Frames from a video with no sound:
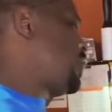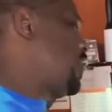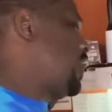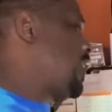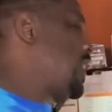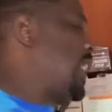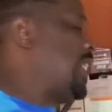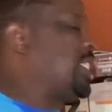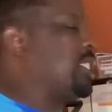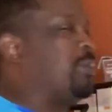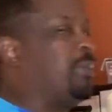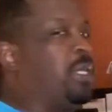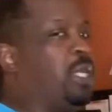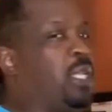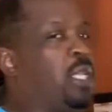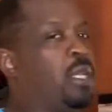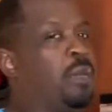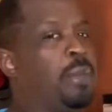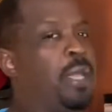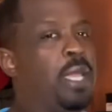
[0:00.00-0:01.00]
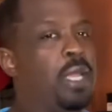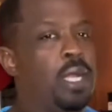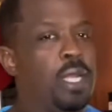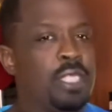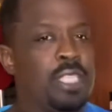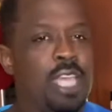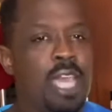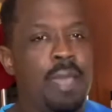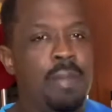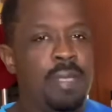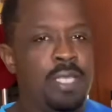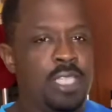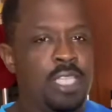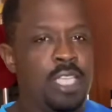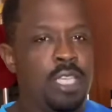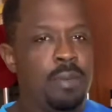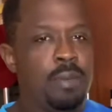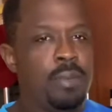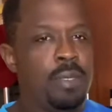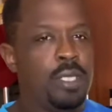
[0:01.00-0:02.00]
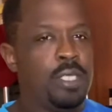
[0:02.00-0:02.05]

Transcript: at light to medium, and our time and temp,